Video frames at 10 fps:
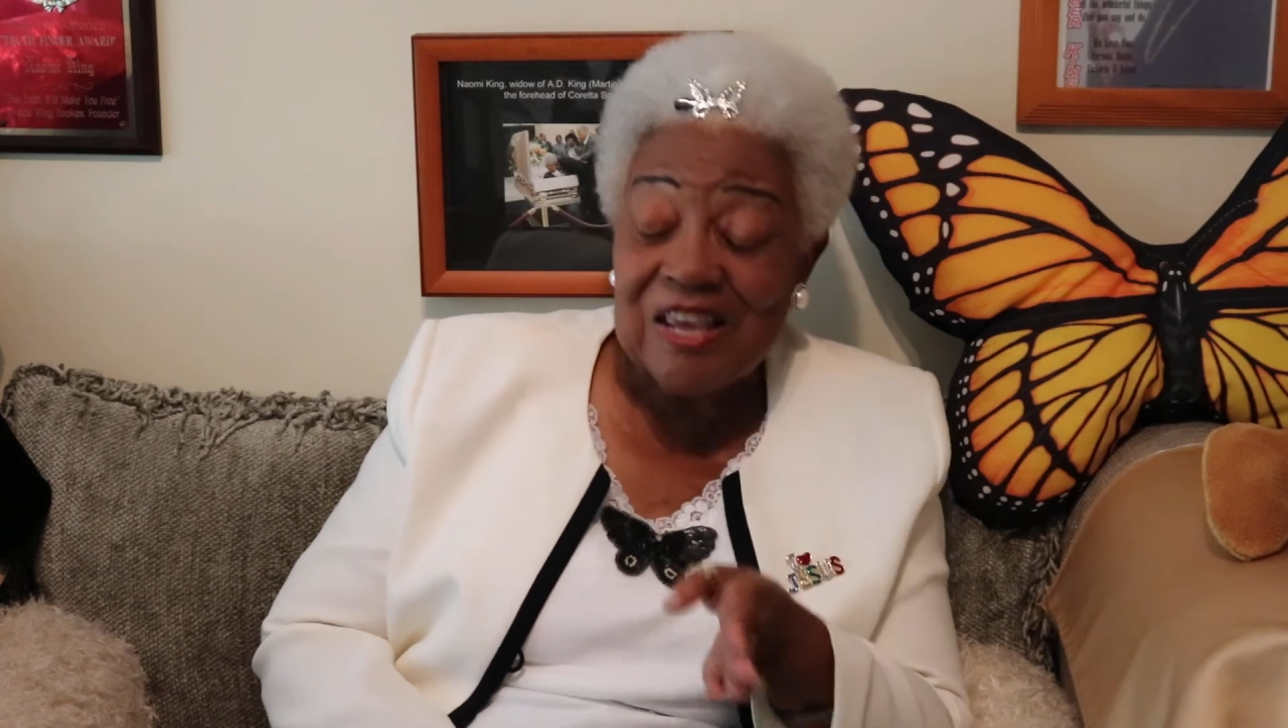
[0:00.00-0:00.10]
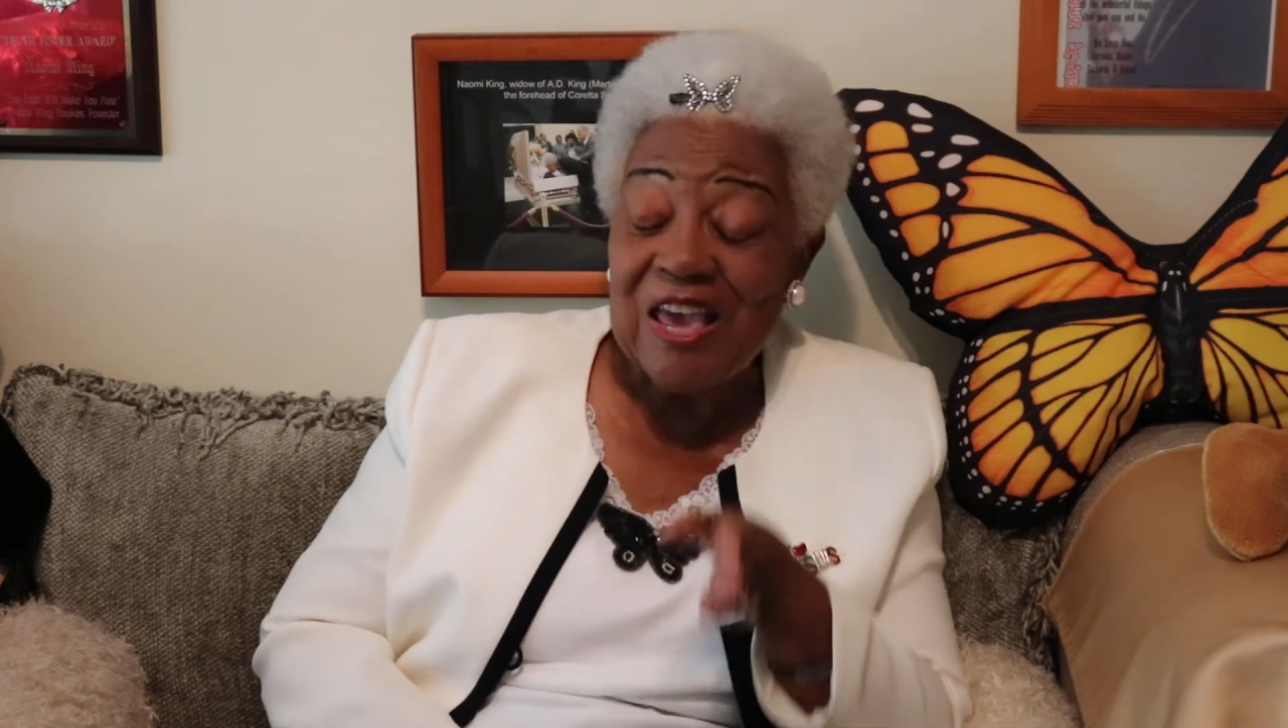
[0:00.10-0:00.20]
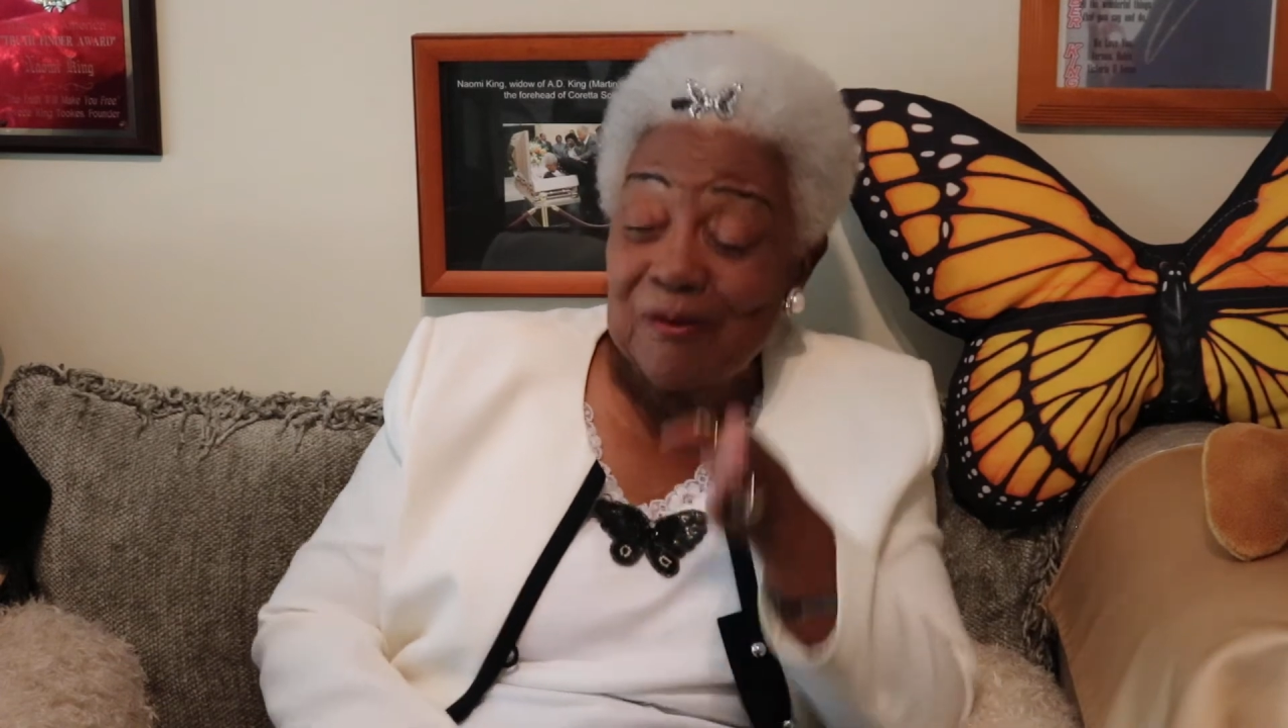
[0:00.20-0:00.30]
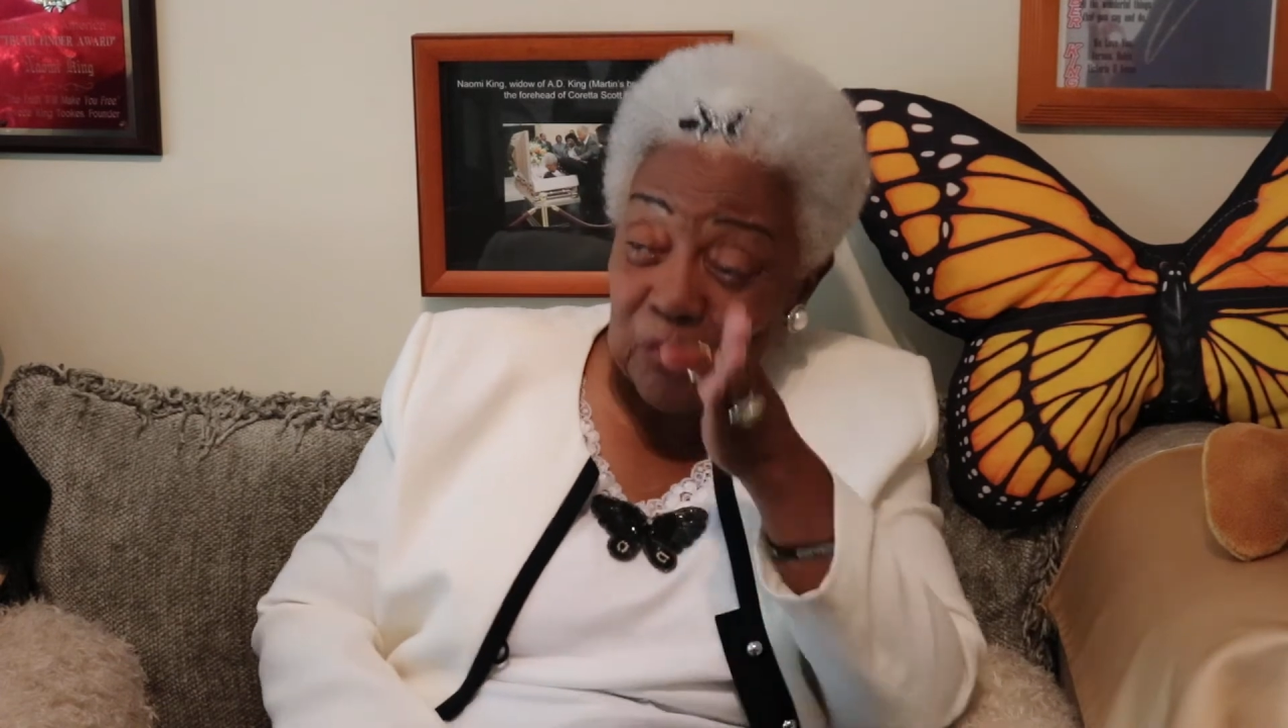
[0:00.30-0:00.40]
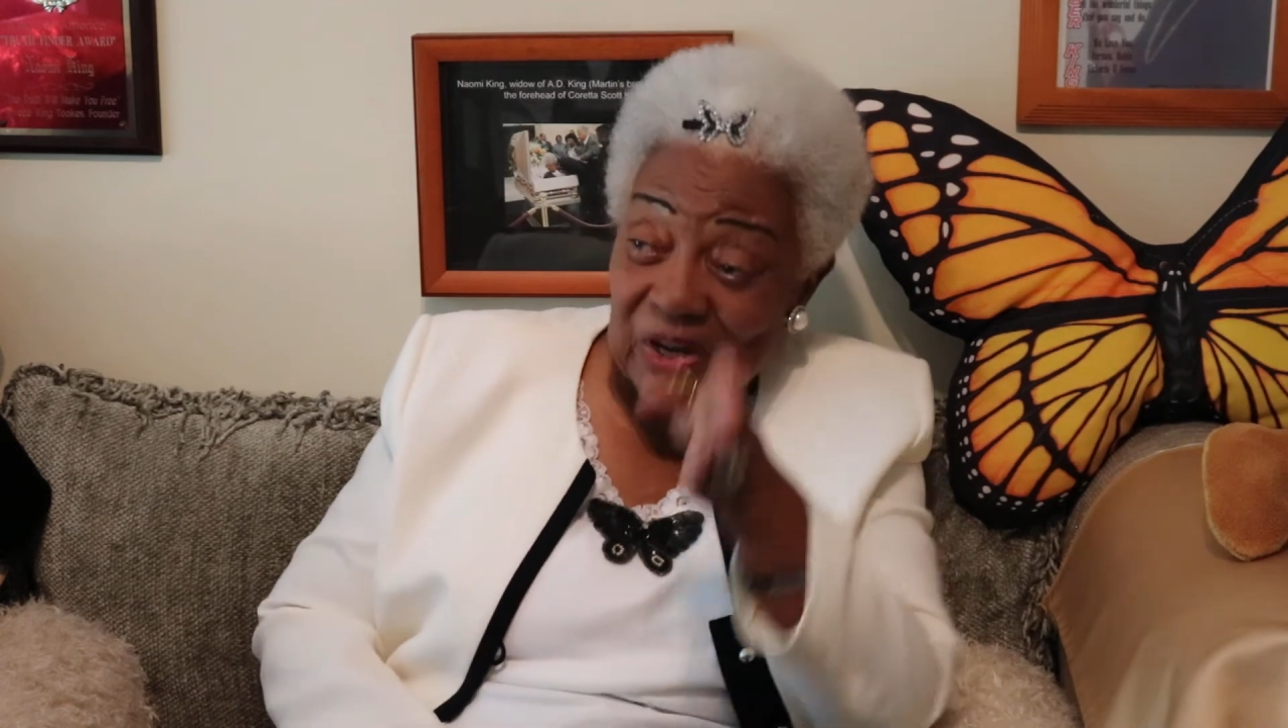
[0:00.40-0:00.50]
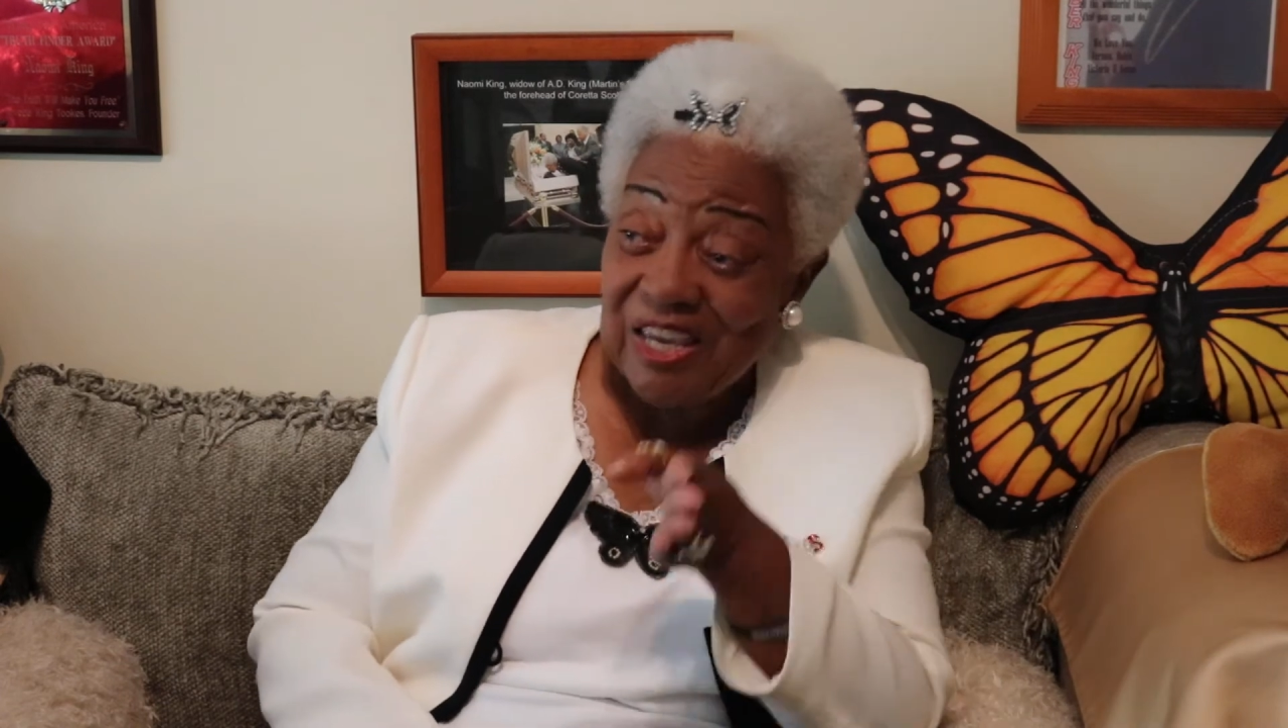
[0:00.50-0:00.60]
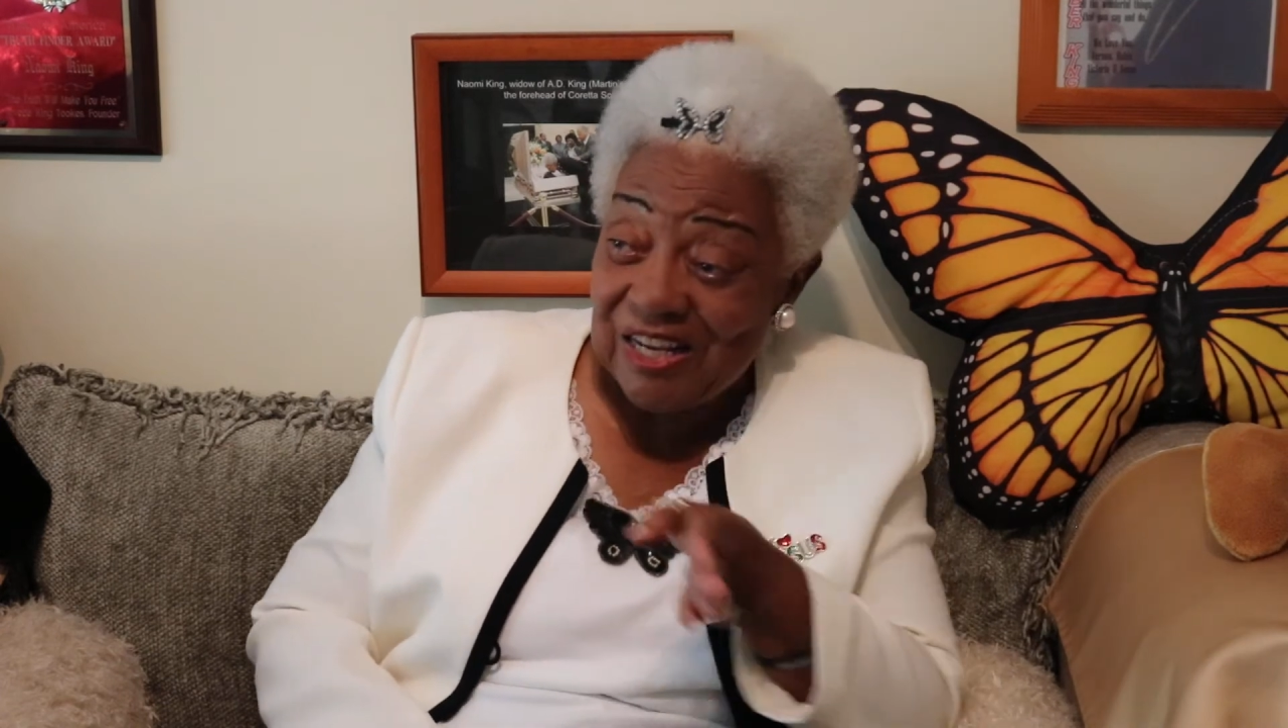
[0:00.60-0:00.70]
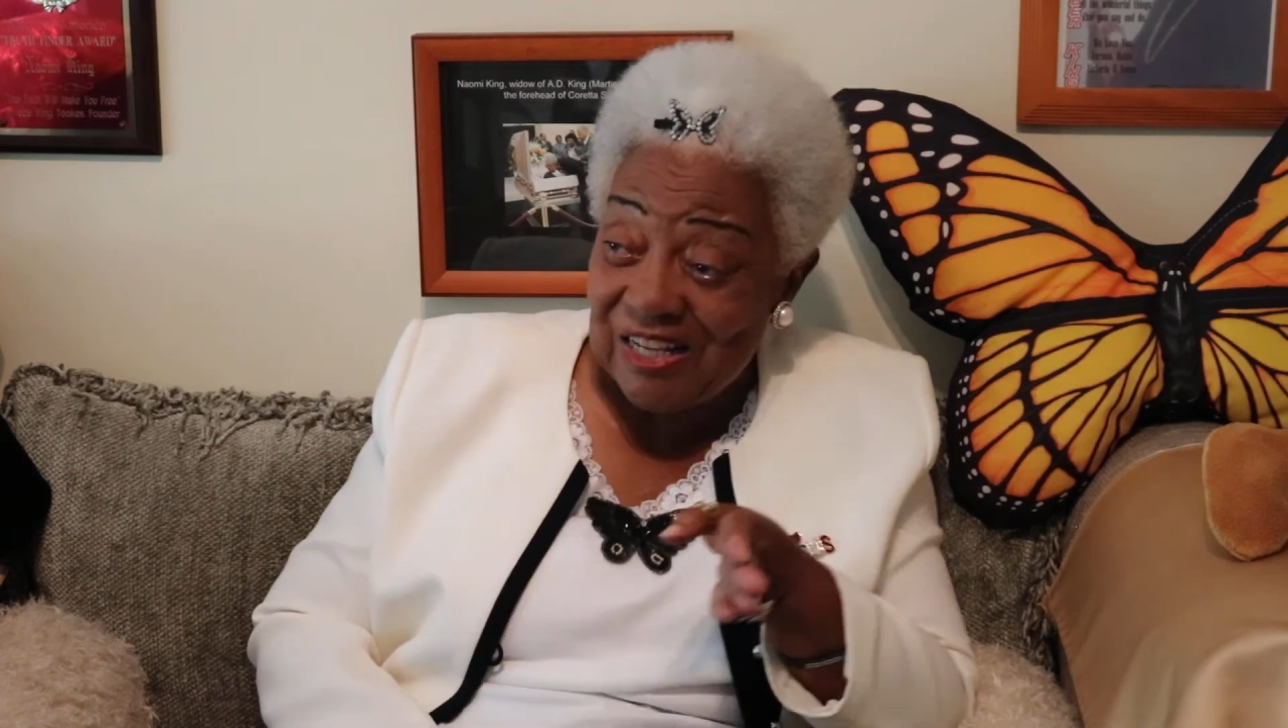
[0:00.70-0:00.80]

and bringing